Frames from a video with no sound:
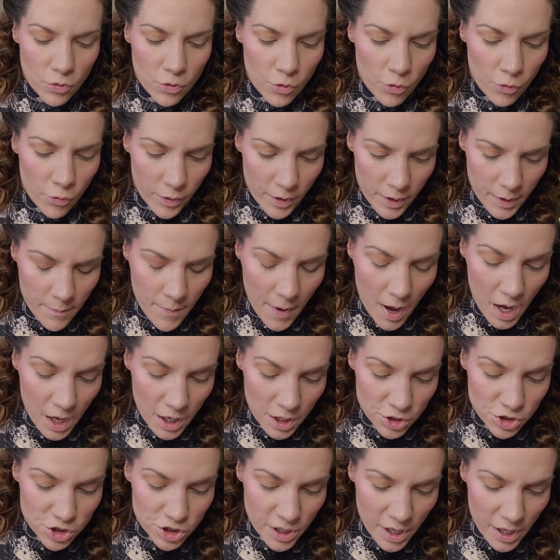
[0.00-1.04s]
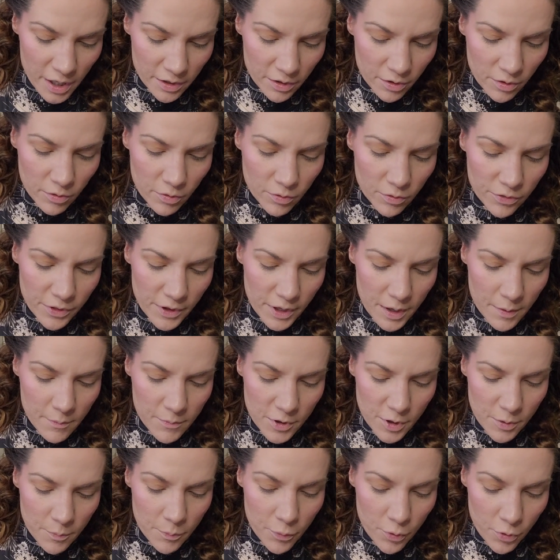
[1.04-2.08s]
cream eyeshadow that I'm
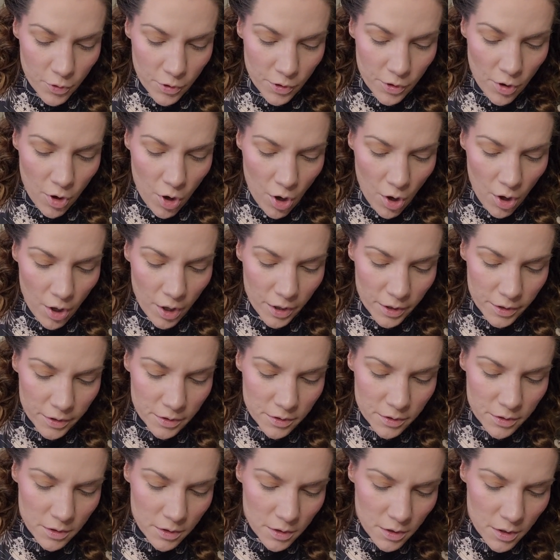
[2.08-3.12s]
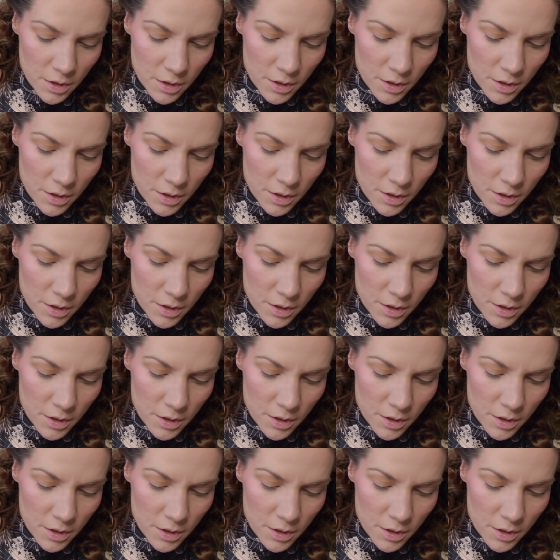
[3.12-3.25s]
going to put on